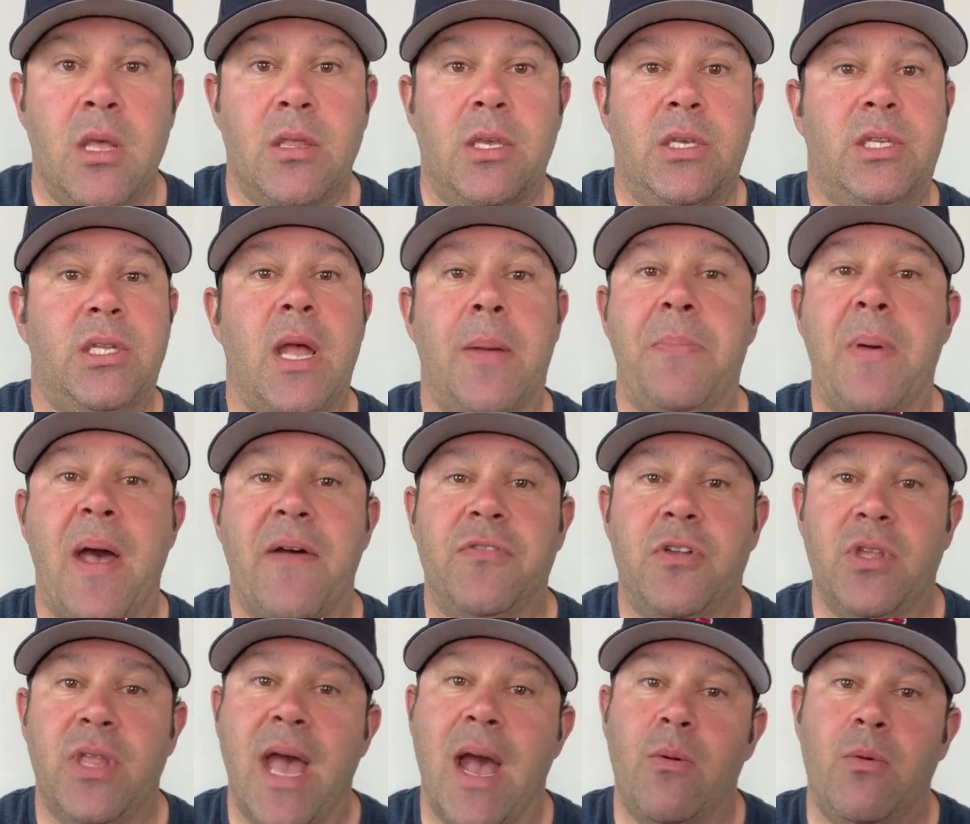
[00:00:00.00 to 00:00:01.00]
The step
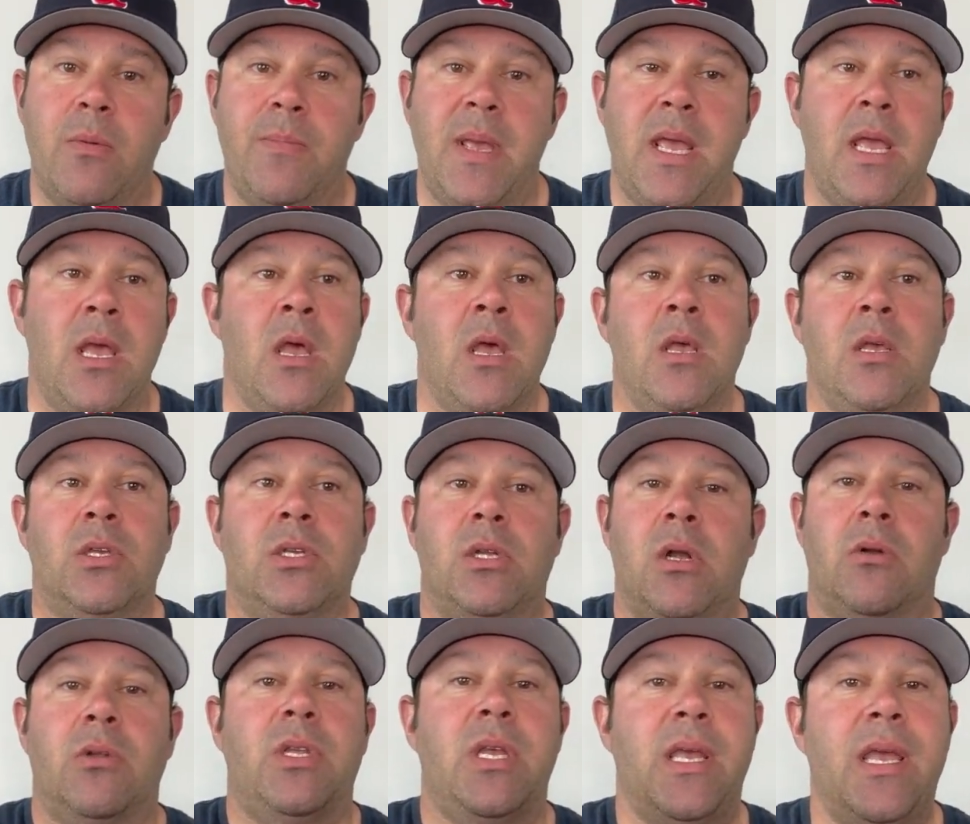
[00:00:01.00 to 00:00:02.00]
after that would be
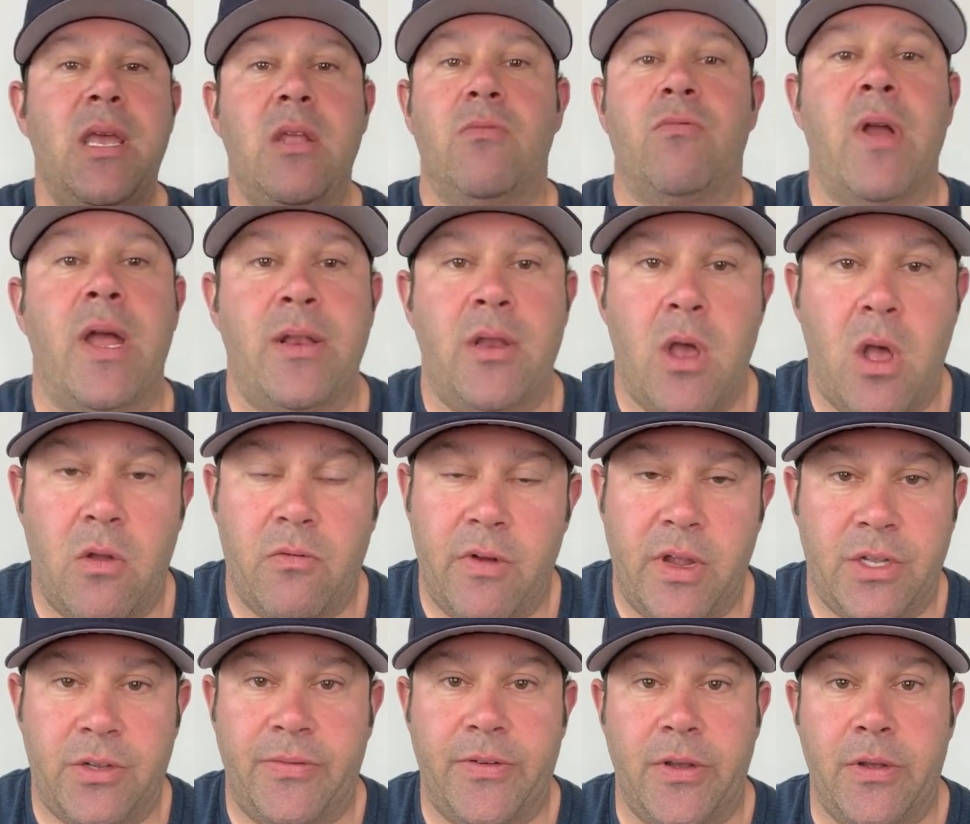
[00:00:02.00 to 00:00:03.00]
start to eat retinol
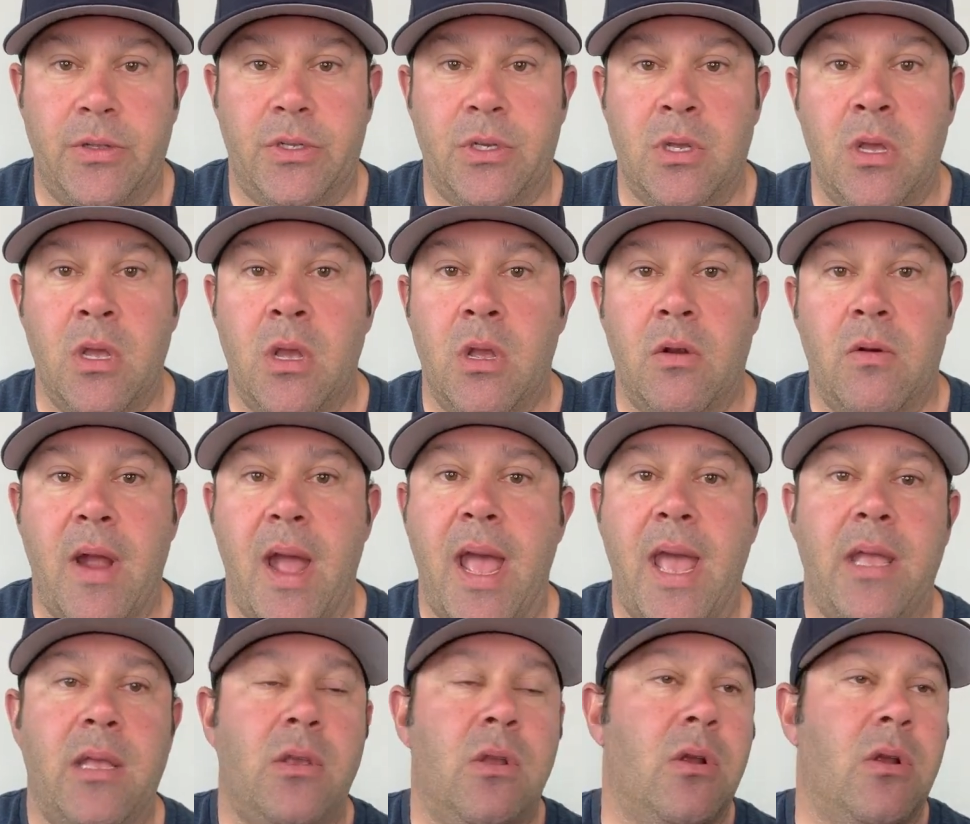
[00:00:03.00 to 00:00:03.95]
rich foods, right?